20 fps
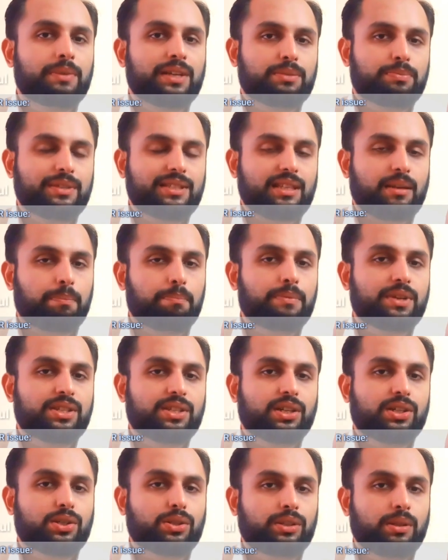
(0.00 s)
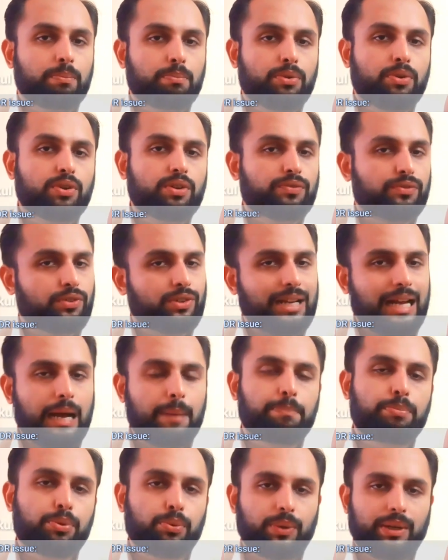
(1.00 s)
must be submitted to the board for
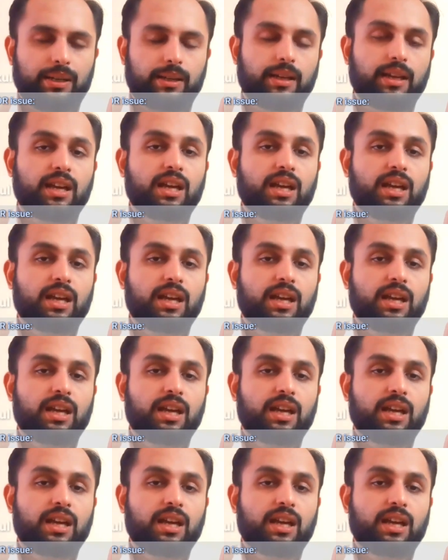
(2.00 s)
approval.